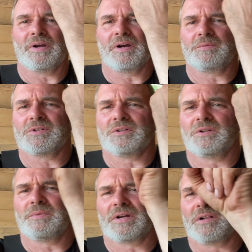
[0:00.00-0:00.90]
arms are a
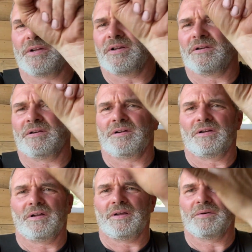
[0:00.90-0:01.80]
little bit cleaner.
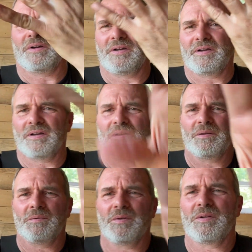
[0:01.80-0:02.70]
Anyway,
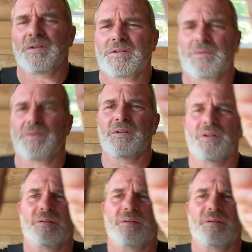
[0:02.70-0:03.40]
this one to that